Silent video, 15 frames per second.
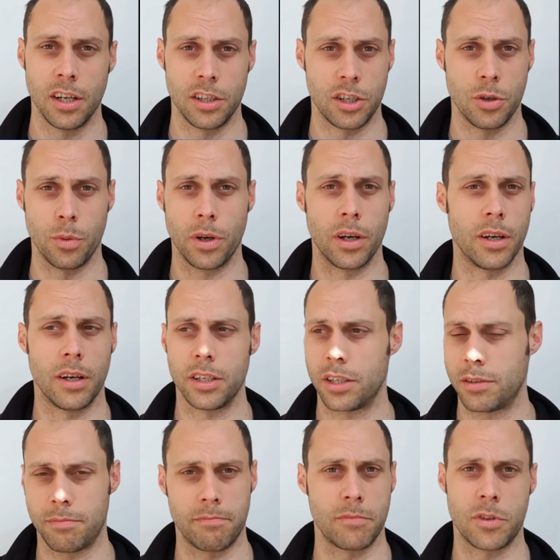to
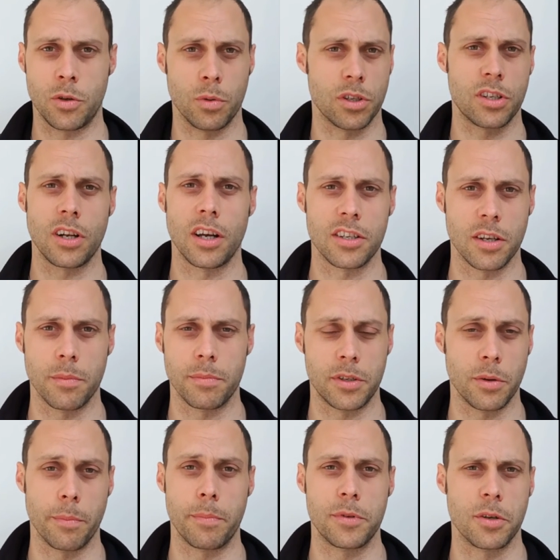a slice of
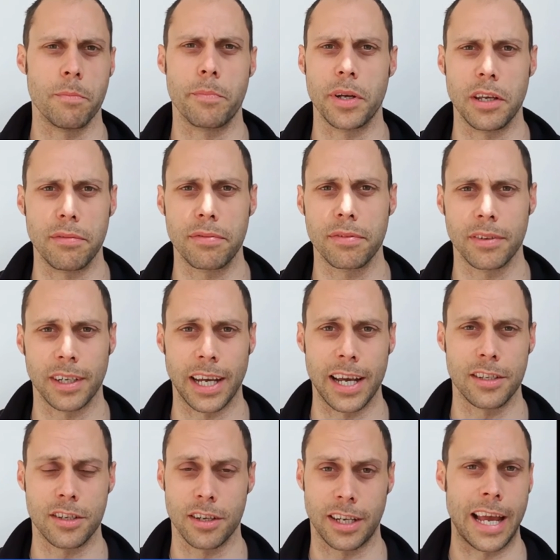some beef,
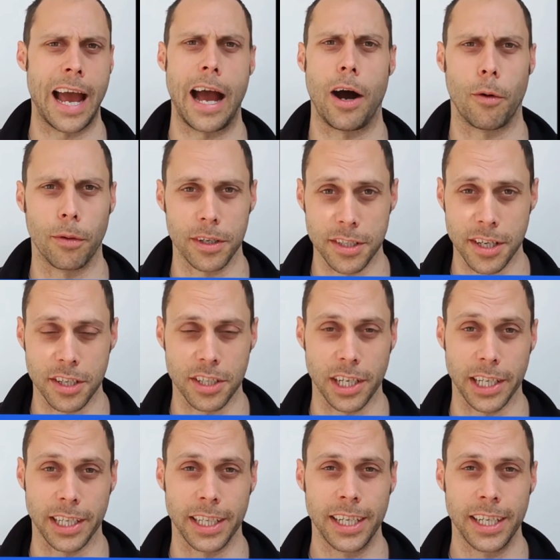okay, to cow essentially.